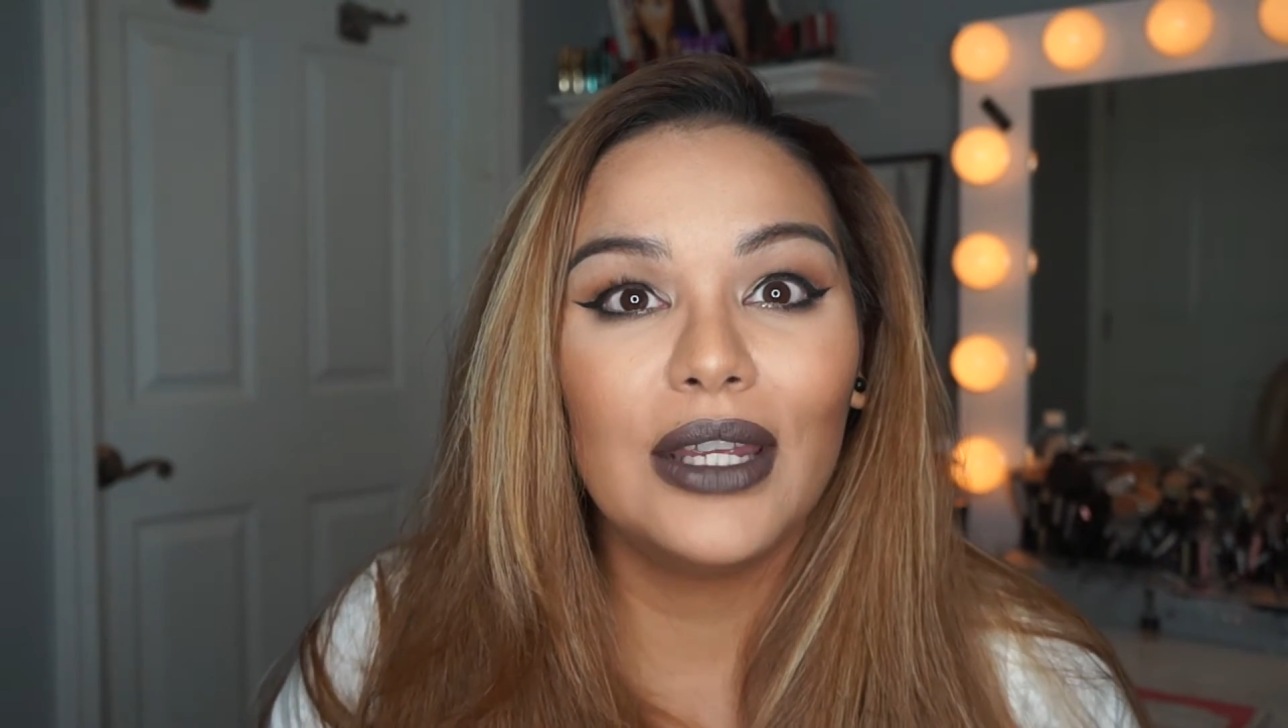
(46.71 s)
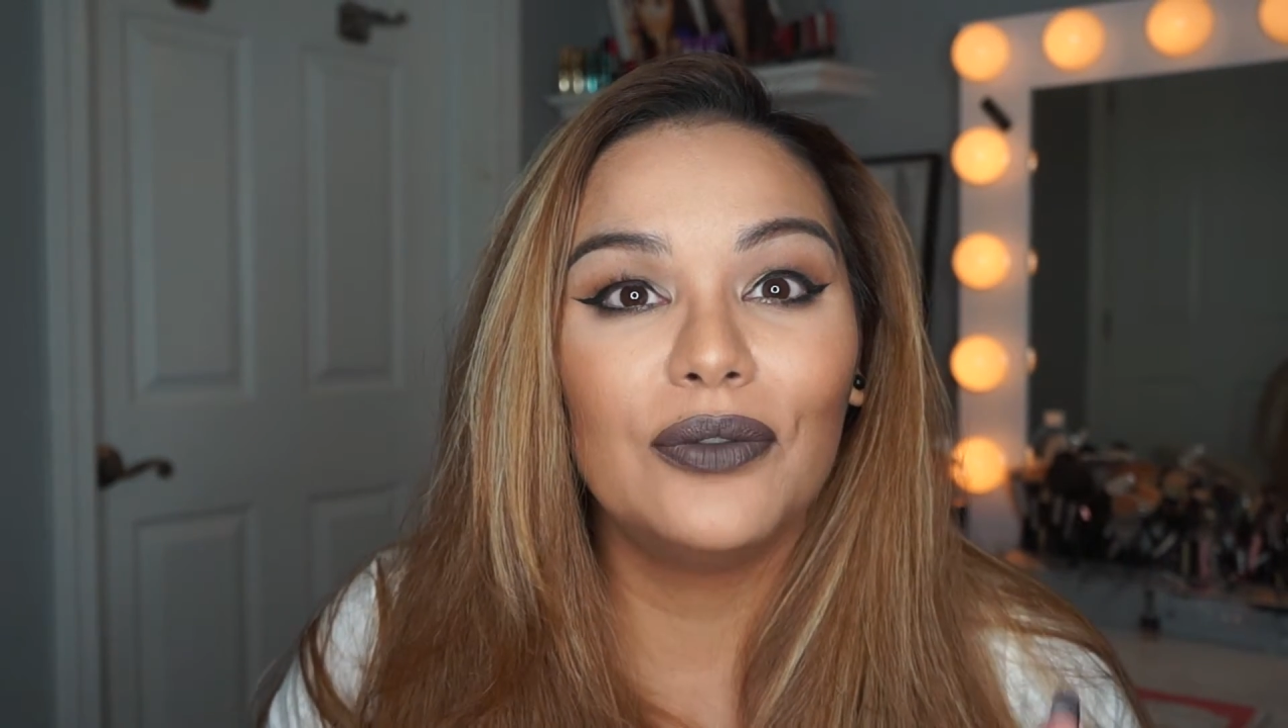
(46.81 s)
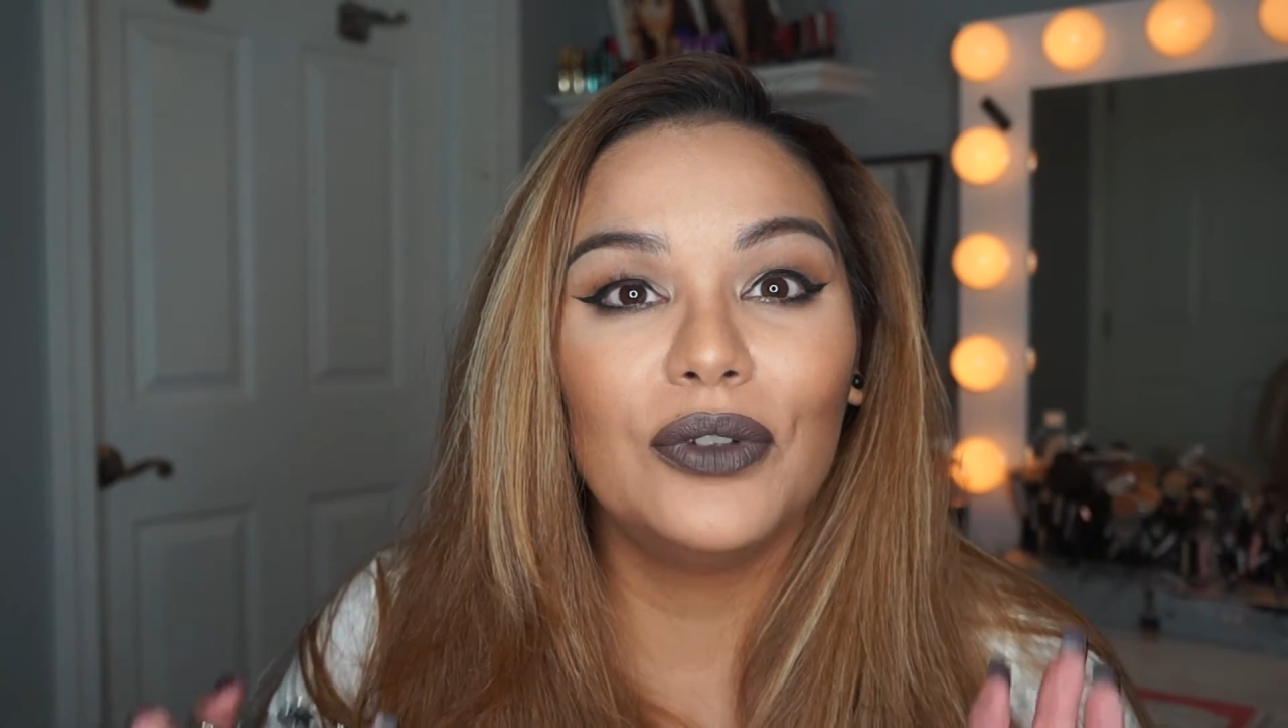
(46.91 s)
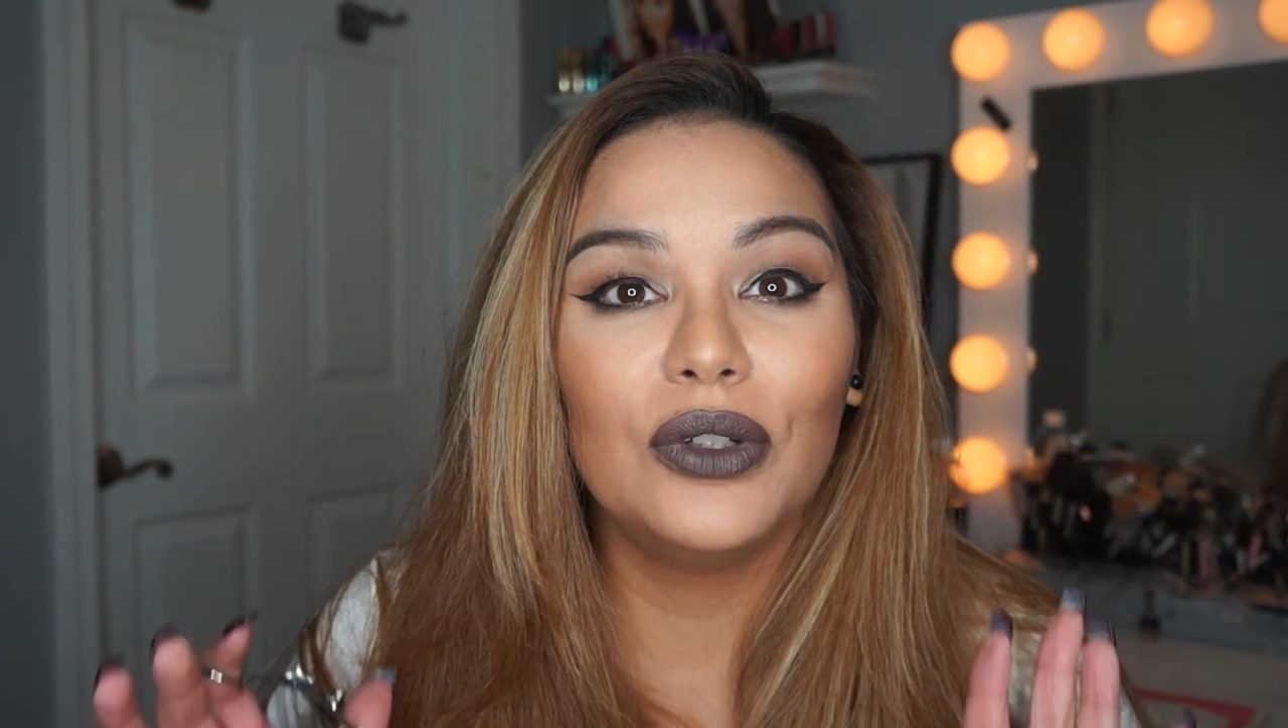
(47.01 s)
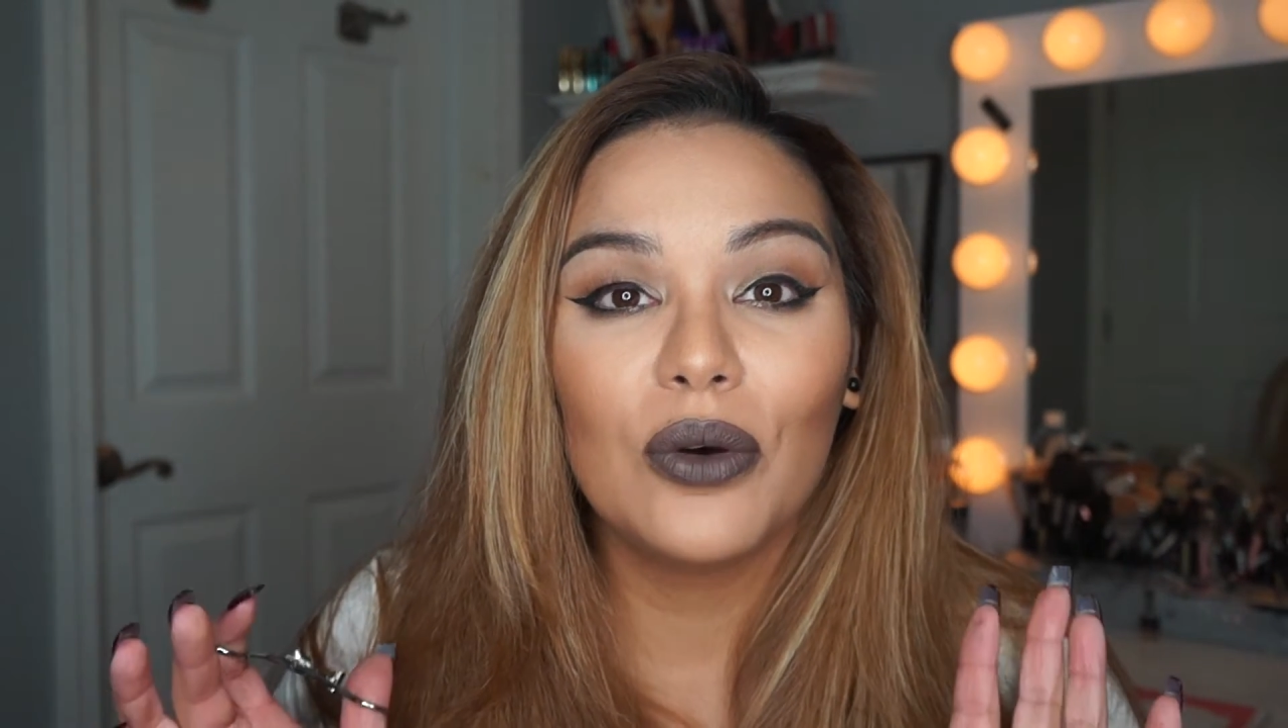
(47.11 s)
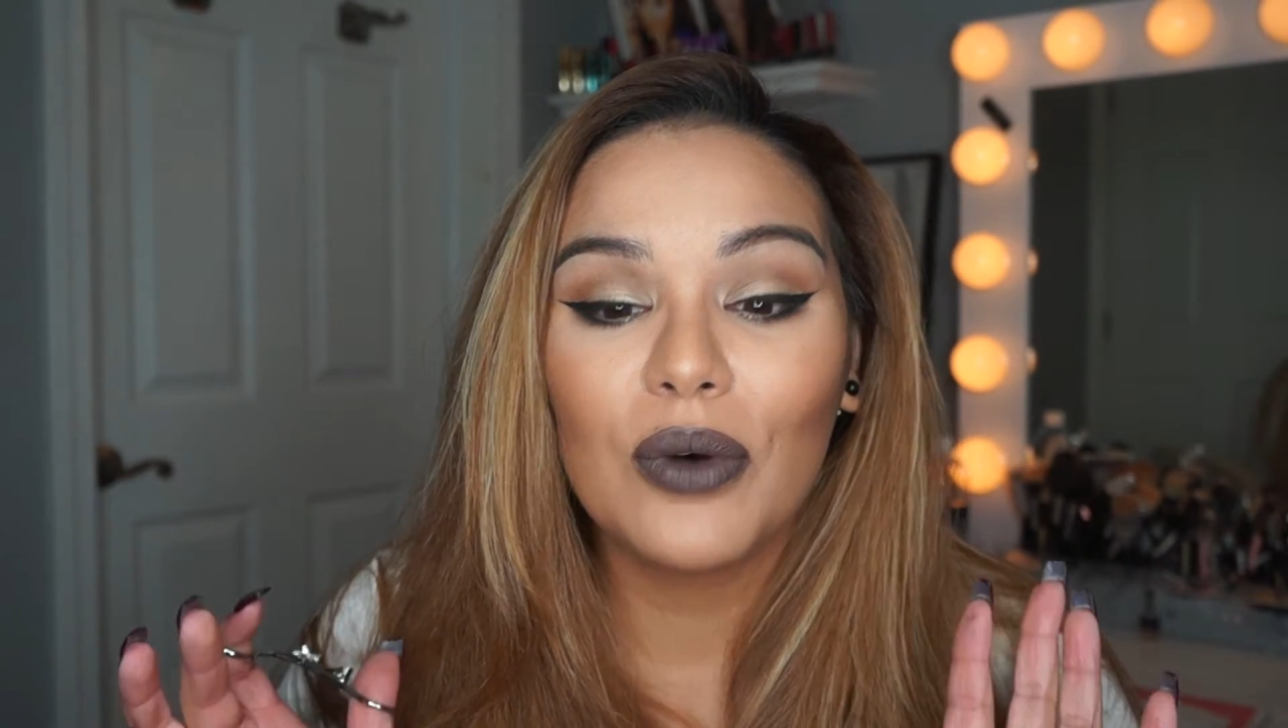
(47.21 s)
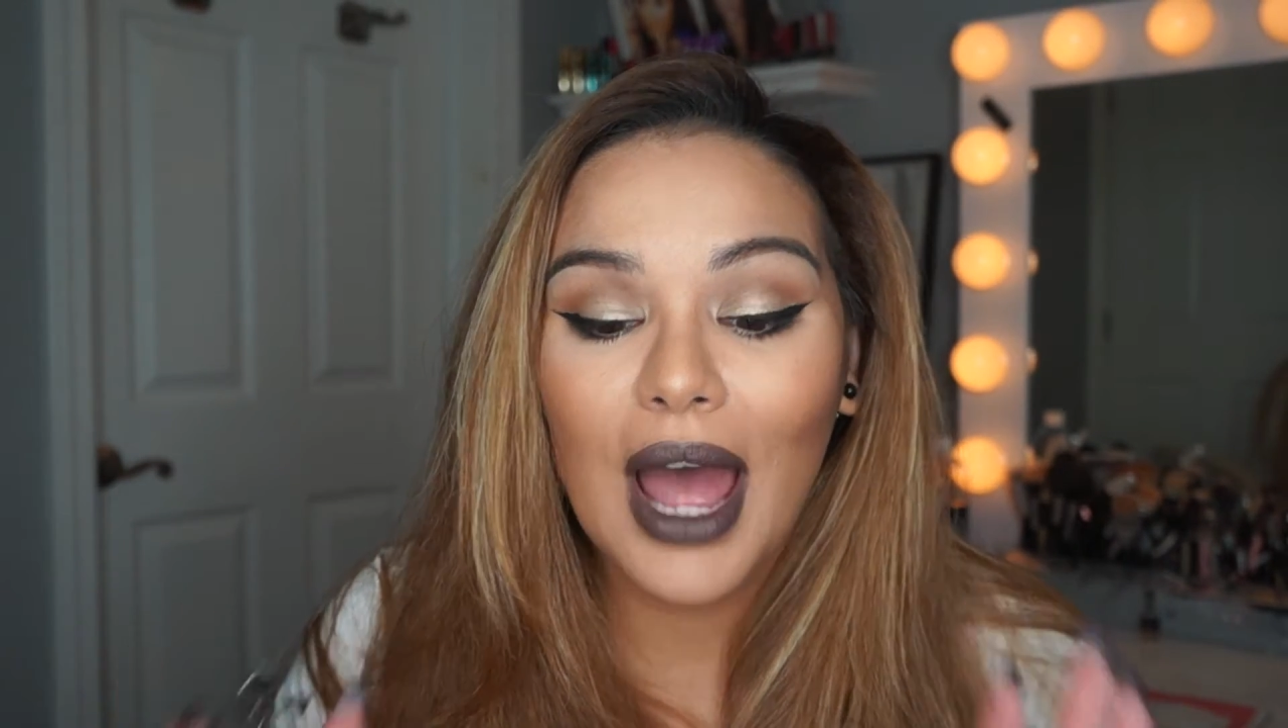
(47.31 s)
if you don't